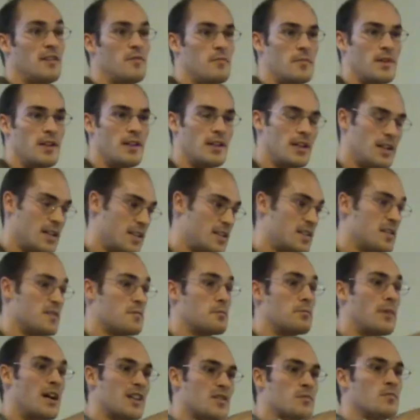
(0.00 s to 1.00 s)
give me this is
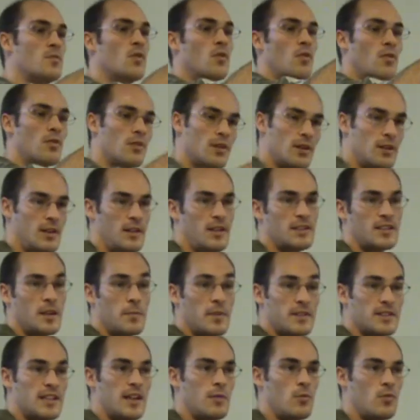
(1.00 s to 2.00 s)
much more
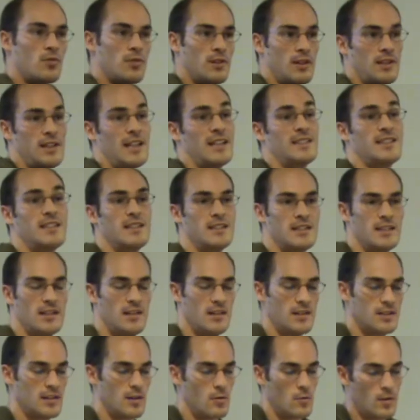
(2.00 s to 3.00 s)
interpretable than this
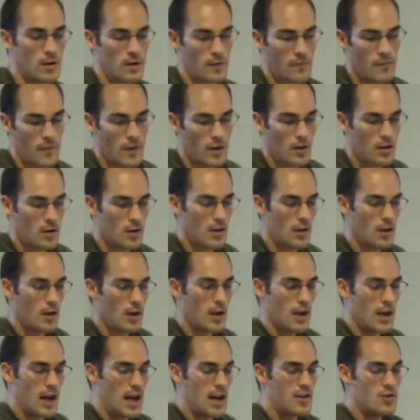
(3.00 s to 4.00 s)
one.
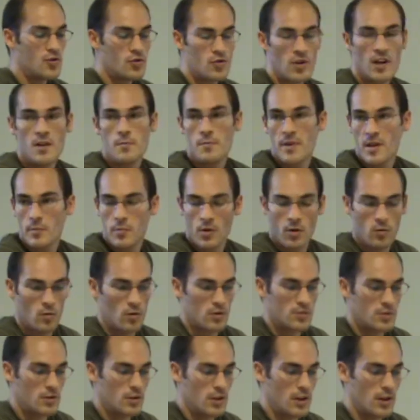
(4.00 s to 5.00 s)
And usually people
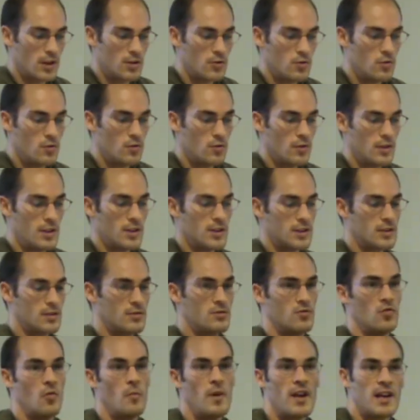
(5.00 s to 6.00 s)
what they do is
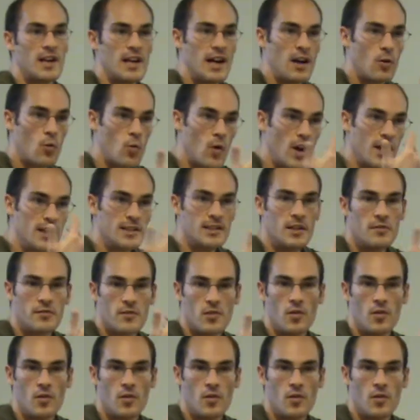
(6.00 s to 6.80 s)
to make a qualitative